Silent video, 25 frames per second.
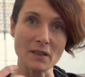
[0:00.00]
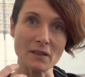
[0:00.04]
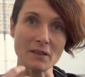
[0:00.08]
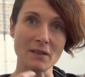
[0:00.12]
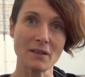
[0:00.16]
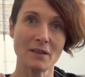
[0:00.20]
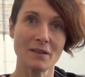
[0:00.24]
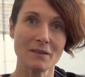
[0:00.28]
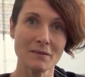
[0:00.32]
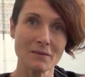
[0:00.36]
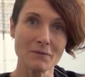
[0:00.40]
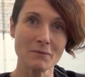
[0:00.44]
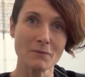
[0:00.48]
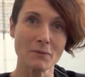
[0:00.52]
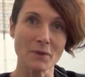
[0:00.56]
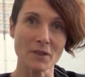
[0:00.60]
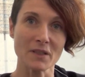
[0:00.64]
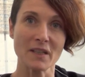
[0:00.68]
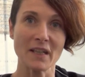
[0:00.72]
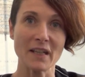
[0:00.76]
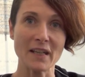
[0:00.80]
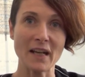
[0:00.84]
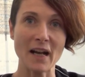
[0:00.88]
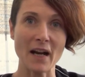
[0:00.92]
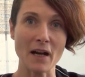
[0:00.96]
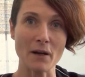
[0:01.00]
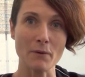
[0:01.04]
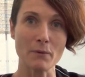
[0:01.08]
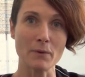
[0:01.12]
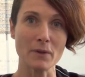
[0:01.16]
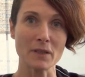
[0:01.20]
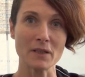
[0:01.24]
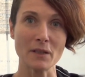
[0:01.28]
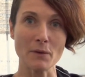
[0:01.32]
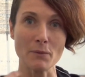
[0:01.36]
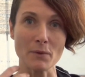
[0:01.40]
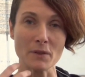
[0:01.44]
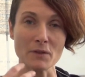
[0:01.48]
they are,
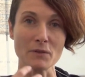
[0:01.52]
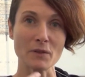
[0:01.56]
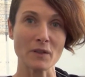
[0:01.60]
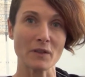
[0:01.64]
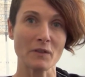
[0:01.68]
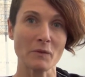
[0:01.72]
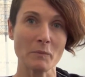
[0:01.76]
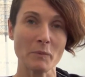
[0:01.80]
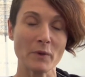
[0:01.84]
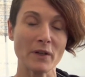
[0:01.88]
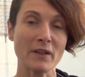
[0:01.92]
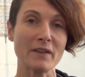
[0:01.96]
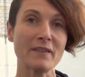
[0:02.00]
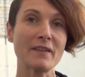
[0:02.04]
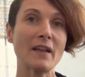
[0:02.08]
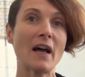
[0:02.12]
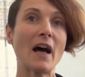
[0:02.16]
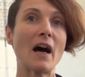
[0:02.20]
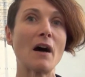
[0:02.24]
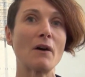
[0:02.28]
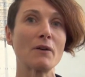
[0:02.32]
what they want to express,